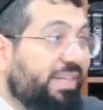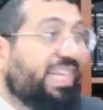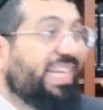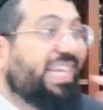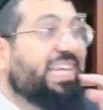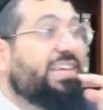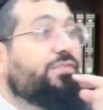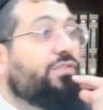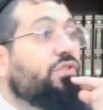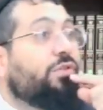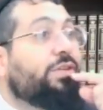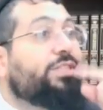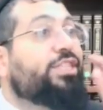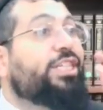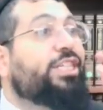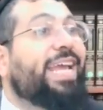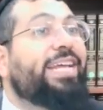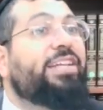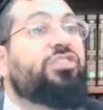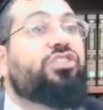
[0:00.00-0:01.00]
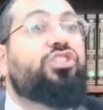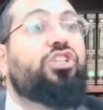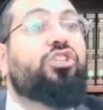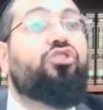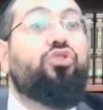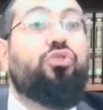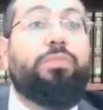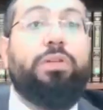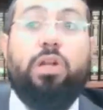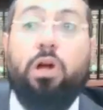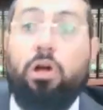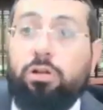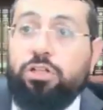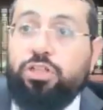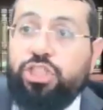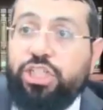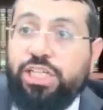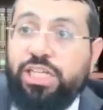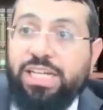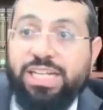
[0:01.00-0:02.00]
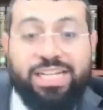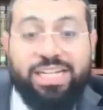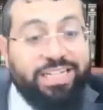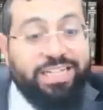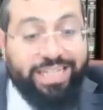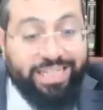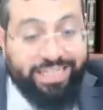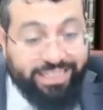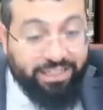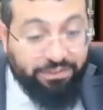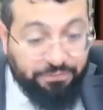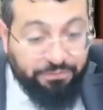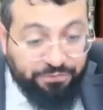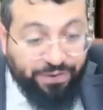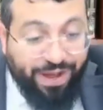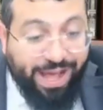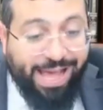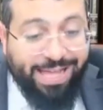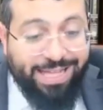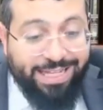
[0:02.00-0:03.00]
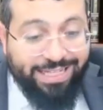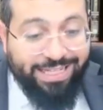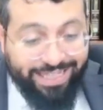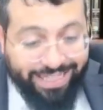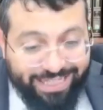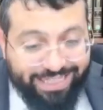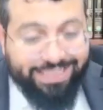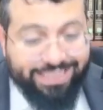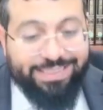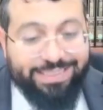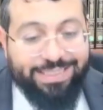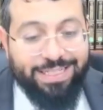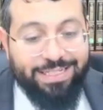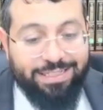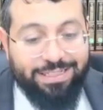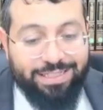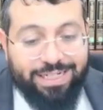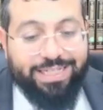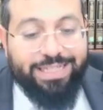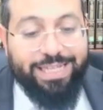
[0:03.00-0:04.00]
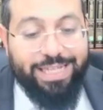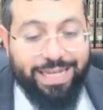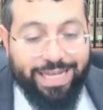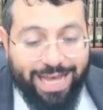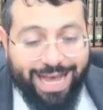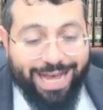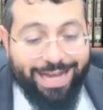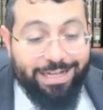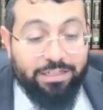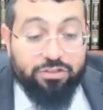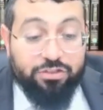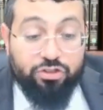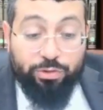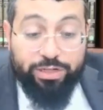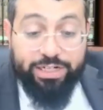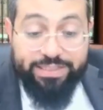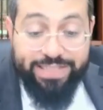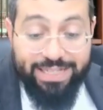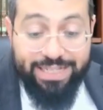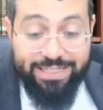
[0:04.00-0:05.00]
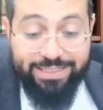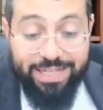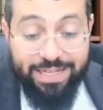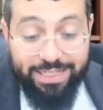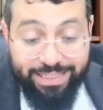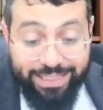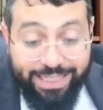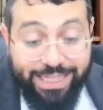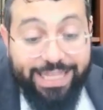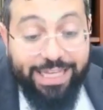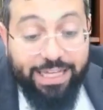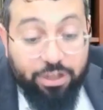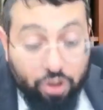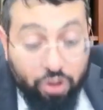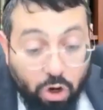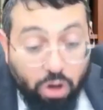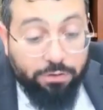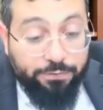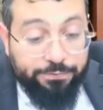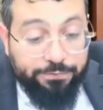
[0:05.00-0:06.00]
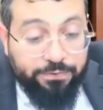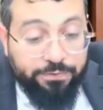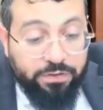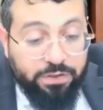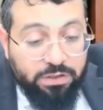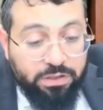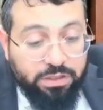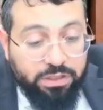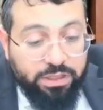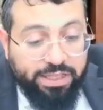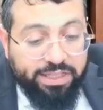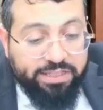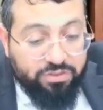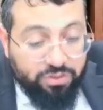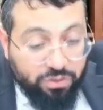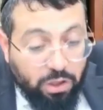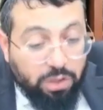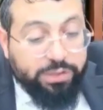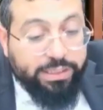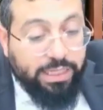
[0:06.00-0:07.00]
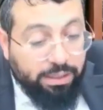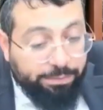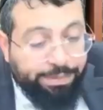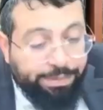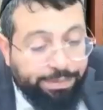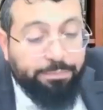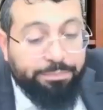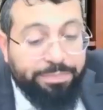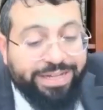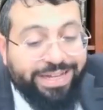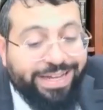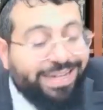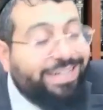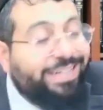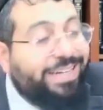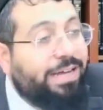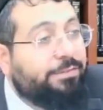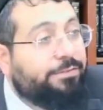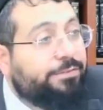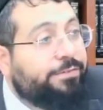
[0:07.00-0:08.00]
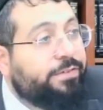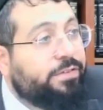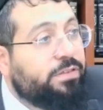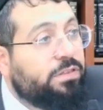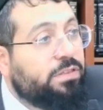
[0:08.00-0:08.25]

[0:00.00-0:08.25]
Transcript: Meaning, even though it changed the terminology, Negifa is Negicha. So when it says Ki Gof, it's talking about the Karnav.